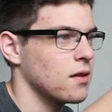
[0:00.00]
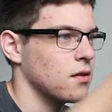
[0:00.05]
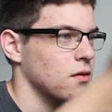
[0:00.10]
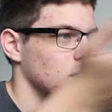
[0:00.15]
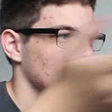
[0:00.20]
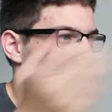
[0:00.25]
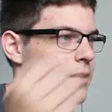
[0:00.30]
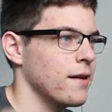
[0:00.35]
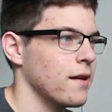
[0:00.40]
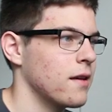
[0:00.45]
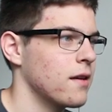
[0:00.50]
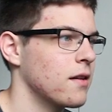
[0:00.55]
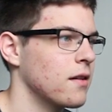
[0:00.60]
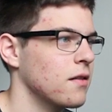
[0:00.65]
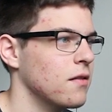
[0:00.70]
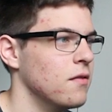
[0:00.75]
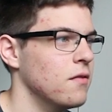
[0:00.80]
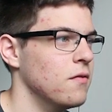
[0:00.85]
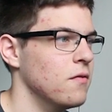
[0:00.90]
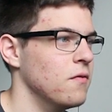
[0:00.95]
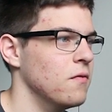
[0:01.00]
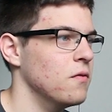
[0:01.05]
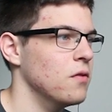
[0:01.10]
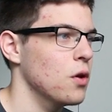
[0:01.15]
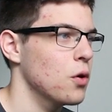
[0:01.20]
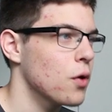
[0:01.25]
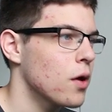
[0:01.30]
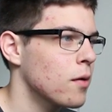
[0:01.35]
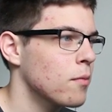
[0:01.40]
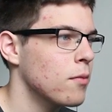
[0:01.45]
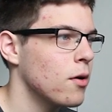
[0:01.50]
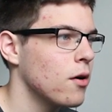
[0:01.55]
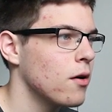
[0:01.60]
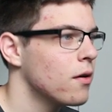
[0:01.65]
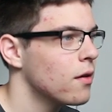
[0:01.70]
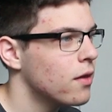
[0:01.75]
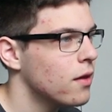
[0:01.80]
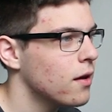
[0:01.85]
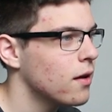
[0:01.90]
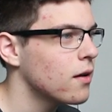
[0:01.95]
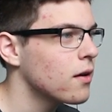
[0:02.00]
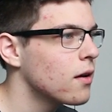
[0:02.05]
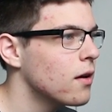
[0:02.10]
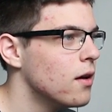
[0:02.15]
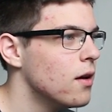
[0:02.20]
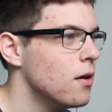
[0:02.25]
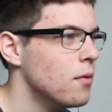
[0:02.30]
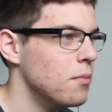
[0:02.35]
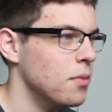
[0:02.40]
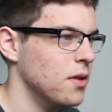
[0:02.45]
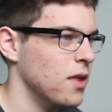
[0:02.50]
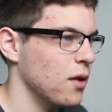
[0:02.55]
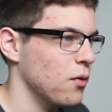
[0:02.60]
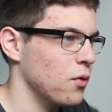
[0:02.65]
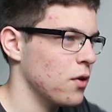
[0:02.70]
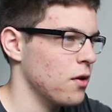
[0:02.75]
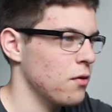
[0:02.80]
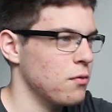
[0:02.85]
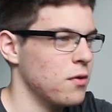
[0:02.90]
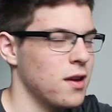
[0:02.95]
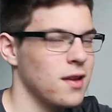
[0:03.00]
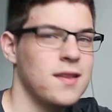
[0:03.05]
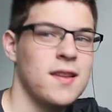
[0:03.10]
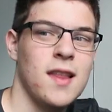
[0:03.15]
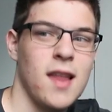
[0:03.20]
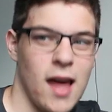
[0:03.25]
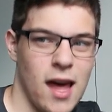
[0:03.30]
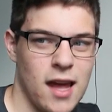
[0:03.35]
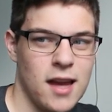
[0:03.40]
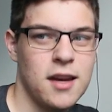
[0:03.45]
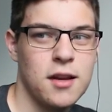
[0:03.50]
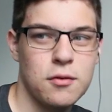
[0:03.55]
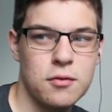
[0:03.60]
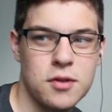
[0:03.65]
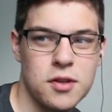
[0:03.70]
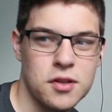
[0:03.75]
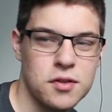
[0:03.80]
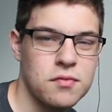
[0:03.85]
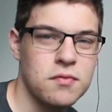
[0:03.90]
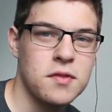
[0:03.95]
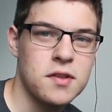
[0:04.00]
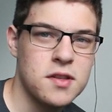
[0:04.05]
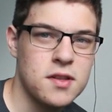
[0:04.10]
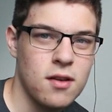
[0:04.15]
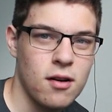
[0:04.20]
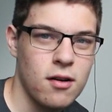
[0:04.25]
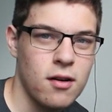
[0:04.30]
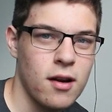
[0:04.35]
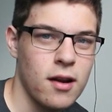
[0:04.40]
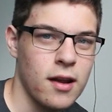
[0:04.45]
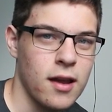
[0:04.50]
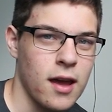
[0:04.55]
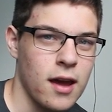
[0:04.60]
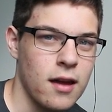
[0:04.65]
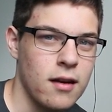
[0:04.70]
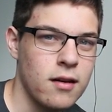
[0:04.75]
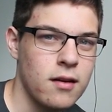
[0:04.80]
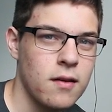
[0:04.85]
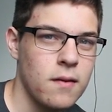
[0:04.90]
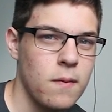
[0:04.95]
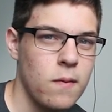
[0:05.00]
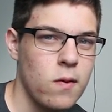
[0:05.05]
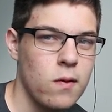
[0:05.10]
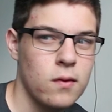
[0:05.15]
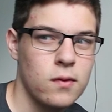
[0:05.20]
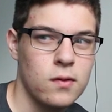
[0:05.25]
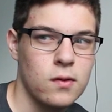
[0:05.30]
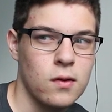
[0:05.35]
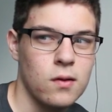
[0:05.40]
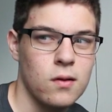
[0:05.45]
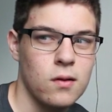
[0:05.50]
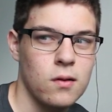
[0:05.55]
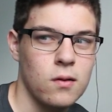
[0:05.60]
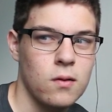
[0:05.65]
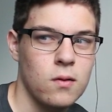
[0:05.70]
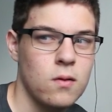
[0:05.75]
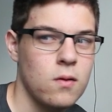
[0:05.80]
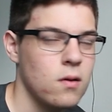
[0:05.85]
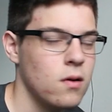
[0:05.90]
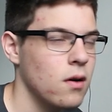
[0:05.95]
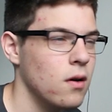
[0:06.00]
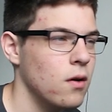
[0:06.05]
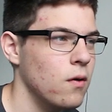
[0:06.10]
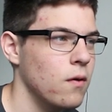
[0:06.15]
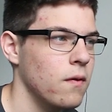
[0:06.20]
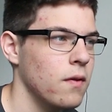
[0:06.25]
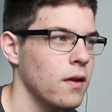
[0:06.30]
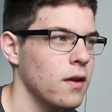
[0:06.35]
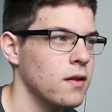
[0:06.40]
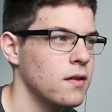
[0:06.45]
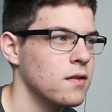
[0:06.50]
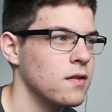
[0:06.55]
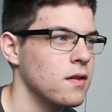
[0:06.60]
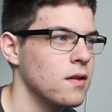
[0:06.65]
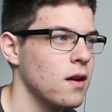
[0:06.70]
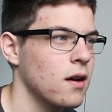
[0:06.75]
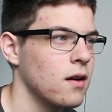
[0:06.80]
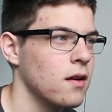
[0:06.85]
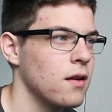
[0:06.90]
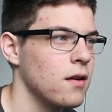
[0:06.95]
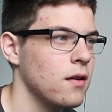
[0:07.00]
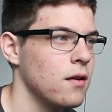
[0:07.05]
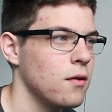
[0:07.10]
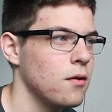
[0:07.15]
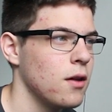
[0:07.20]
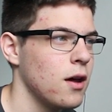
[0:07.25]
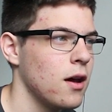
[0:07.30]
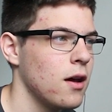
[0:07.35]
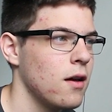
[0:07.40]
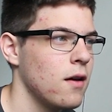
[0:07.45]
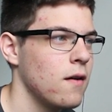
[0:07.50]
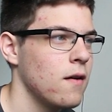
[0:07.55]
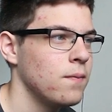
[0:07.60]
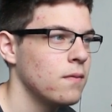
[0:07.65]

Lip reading: little like loading bar thing, but then when it would get to the end, it would just restart again. So hopefully it's not gonna do that.